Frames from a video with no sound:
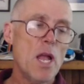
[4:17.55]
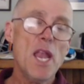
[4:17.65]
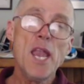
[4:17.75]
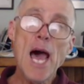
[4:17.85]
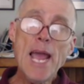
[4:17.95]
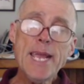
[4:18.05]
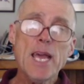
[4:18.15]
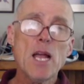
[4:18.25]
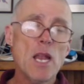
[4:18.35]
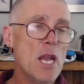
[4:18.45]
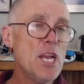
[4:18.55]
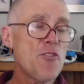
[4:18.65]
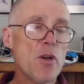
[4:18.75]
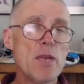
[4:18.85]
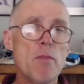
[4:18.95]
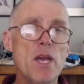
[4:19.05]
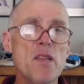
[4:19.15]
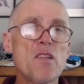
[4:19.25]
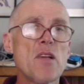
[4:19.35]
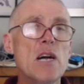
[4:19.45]
Naik literally
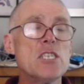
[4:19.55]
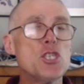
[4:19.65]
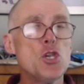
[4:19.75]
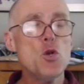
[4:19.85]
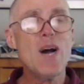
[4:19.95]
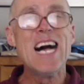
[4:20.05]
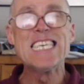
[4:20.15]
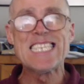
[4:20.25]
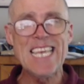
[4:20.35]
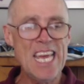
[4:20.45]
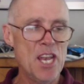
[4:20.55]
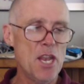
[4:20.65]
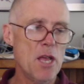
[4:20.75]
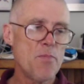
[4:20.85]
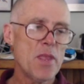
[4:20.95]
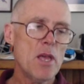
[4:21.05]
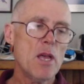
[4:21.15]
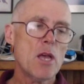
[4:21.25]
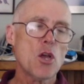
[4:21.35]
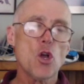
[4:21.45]
means to ascend.
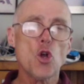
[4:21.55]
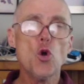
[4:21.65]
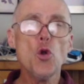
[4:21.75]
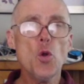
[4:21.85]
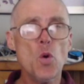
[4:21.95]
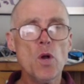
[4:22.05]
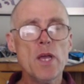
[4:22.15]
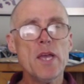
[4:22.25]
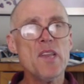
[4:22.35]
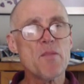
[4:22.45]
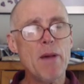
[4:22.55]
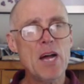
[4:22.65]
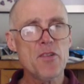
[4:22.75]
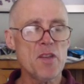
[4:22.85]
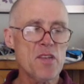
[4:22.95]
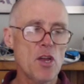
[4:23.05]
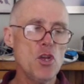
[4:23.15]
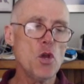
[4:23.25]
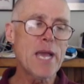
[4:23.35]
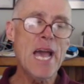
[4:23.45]
Gunung is mountain, so
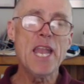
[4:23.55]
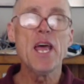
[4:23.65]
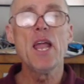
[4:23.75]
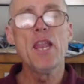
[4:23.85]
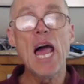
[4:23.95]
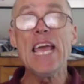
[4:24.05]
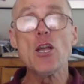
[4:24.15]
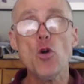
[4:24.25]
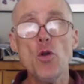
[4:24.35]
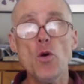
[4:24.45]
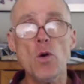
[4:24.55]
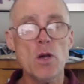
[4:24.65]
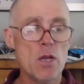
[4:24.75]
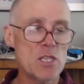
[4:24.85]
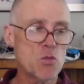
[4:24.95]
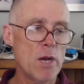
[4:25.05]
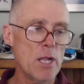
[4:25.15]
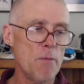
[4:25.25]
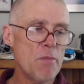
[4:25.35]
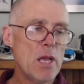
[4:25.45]
you can naik gunung as
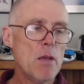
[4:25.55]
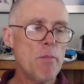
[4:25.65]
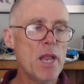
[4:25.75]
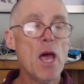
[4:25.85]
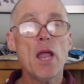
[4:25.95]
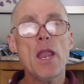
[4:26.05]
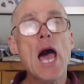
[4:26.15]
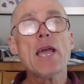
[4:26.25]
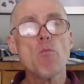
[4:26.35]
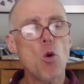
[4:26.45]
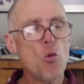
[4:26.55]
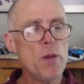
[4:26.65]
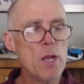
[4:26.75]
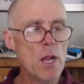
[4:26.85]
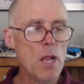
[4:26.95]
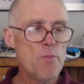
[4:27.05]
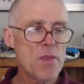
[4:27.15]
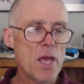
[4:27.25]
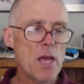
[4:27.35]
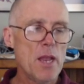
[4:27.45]
well. But naik mobil,
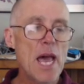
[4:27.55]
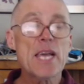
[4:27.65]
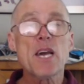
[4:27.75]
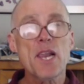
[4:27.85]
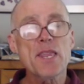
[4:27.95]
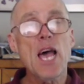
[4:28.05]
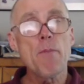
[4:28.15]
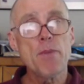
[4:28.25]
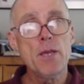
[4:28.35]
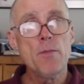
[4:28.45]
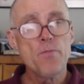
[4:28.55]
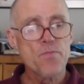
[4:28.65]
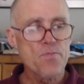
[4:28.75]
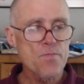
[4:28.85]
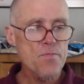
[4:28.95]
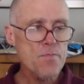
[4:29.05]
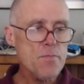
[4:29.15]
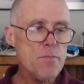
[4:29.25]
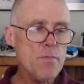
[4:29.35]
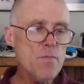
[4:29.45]
naik kereta api,
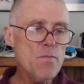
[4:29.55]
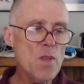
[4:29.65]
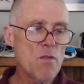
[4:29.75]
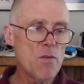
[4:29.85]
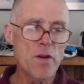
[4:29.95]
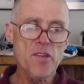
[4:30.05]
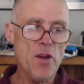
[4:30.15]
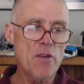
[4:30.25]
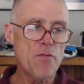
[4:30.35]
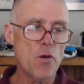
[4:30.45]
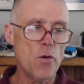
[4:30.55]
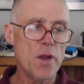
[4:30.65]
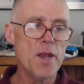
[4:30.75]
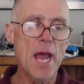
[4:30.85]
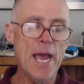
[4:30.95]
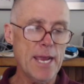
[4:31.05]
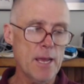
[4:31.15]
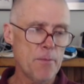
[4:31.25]
very straightforward, naik.